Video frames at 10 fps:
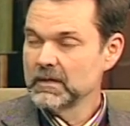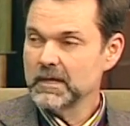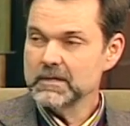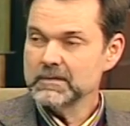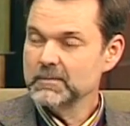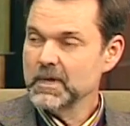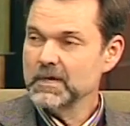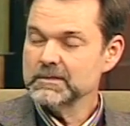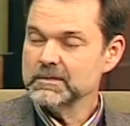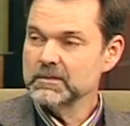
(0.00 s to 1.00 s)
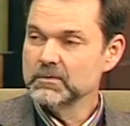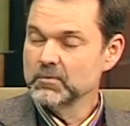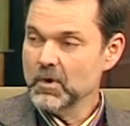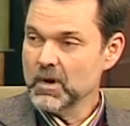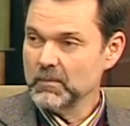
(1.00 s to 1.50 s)
That doesn't mean it's
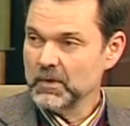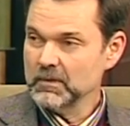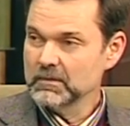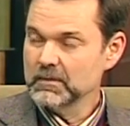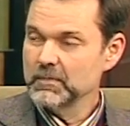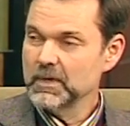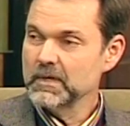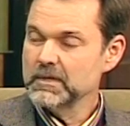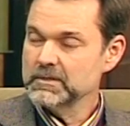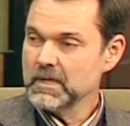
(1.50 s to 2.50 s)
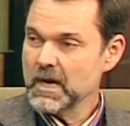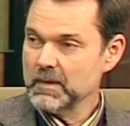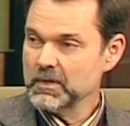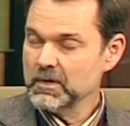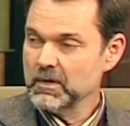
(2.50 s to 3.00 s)
normal, but it is a
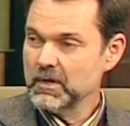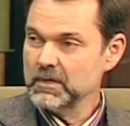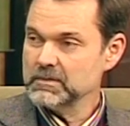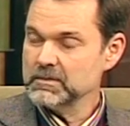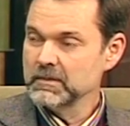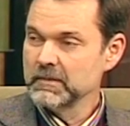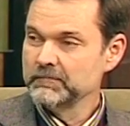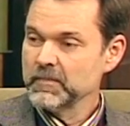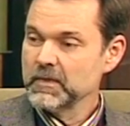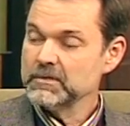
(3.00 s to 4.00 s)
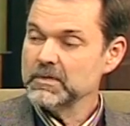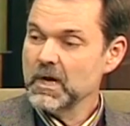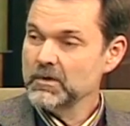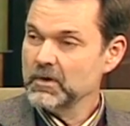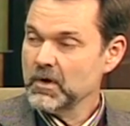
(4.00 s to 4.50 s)
common cause. There's
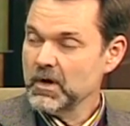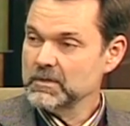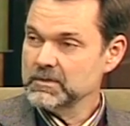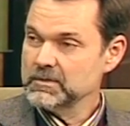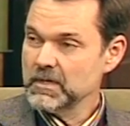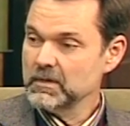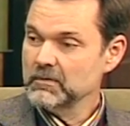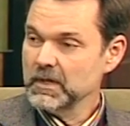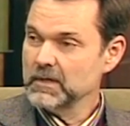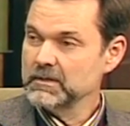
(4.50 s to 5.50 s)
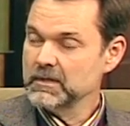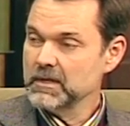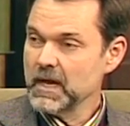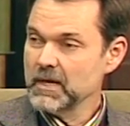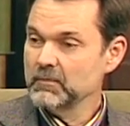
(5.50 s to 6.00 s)
other causes that are related to
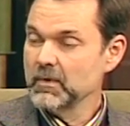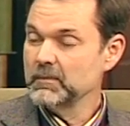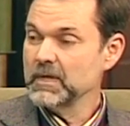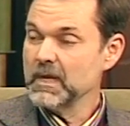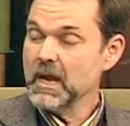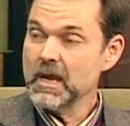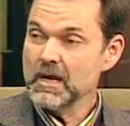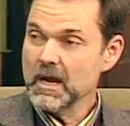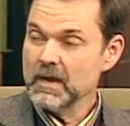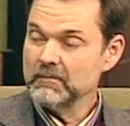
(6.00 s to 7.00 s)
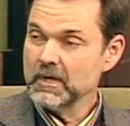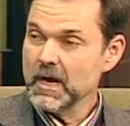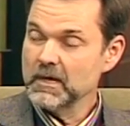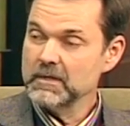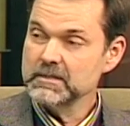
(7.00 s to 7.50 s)
that, and women can have
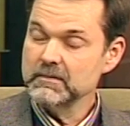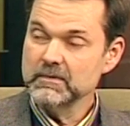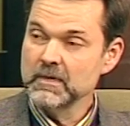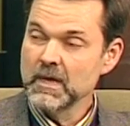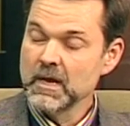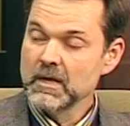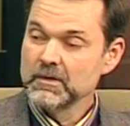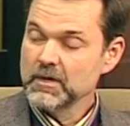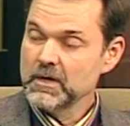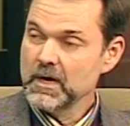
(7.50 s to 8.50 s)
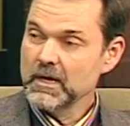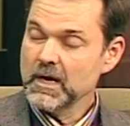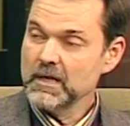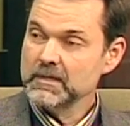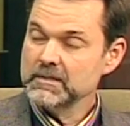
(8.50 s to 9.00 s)
incontinence, even urinary
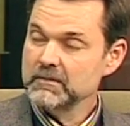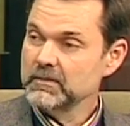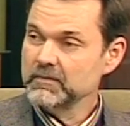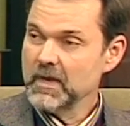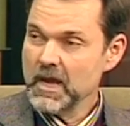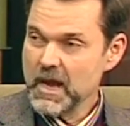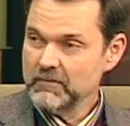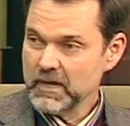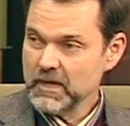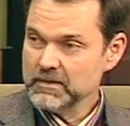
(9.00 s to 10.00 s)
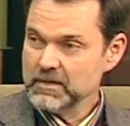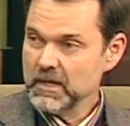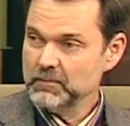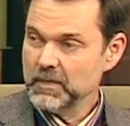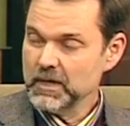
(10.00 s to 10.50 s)
incontinence, even if they haven't had
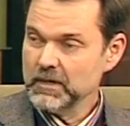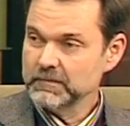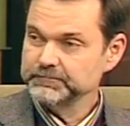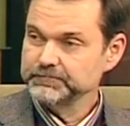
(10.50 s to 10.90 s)
childbearing.